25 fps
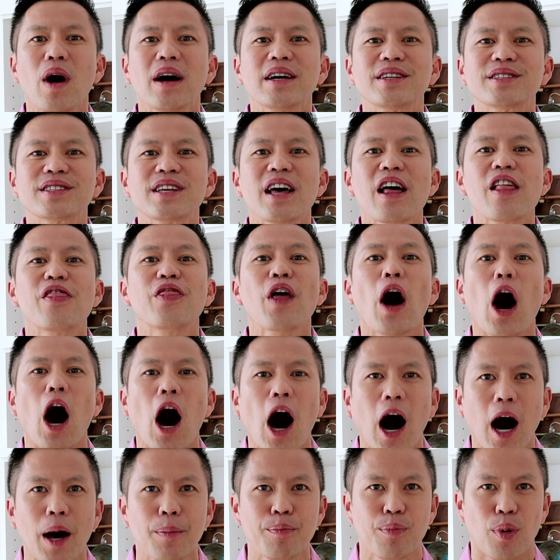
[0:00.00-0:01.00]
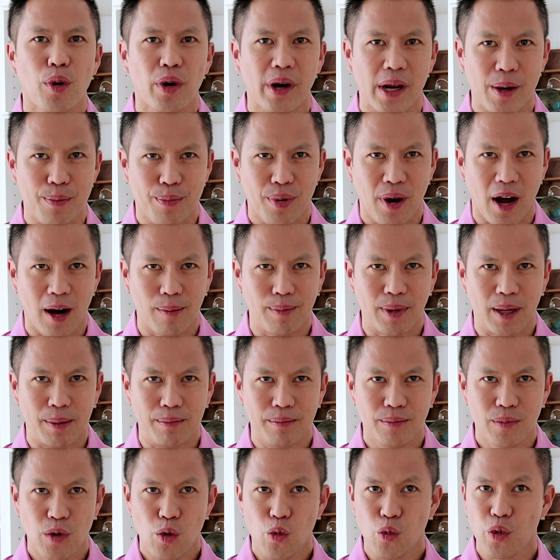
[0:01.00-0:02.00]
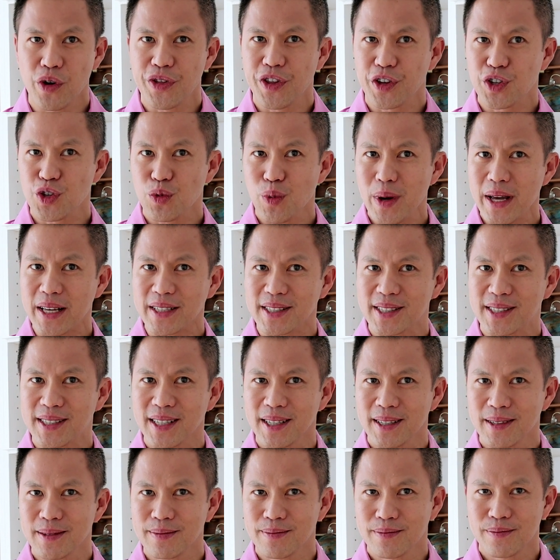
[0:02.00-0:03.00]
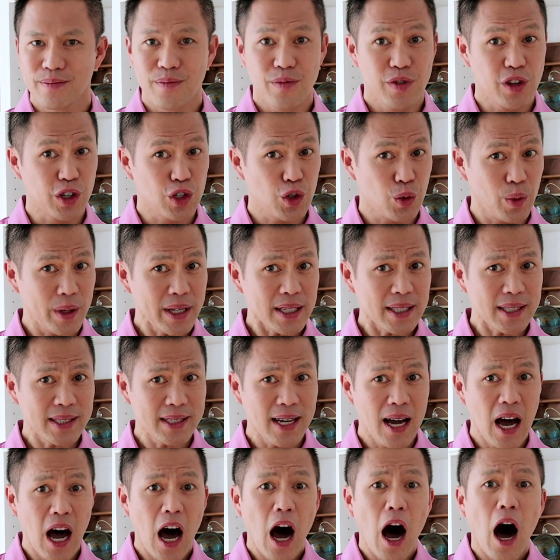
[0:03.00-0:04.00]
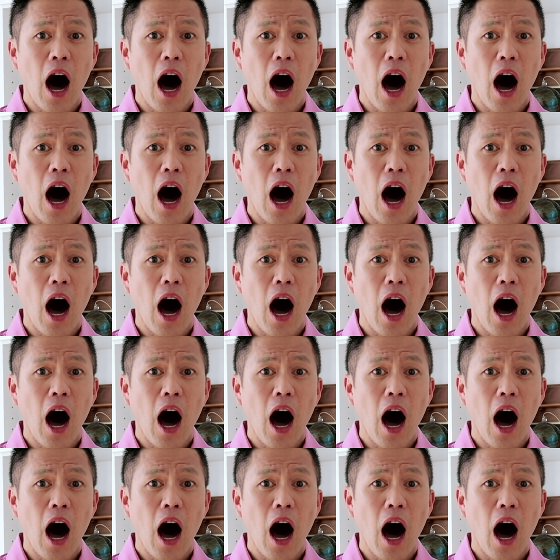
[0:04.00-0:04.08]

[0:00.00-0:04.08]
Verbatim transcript: was the onboarding problem with a twist. The twist